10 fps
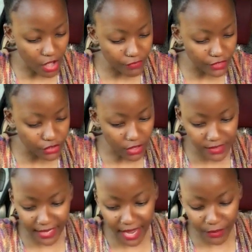of the songs
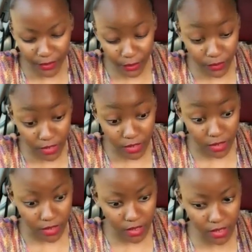that I wrote,
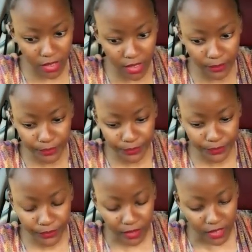okay,
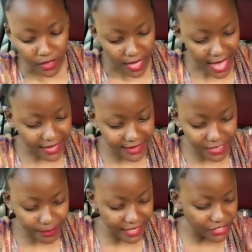and
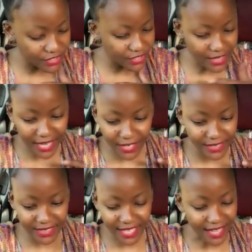these pages like
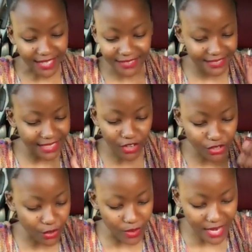because yeah they got
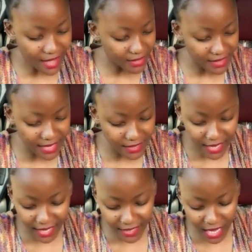torn out and
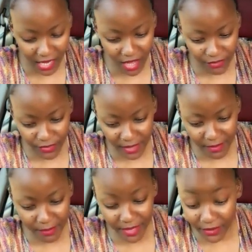like now I can't find
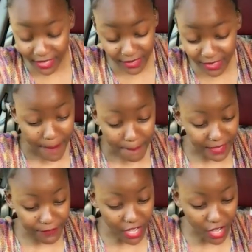my bearings. But
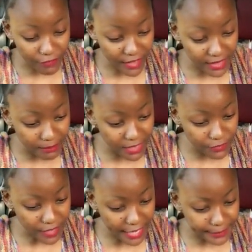if I can't find them, it's
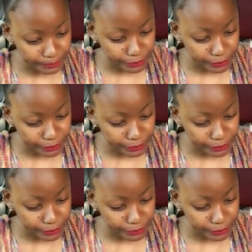fine.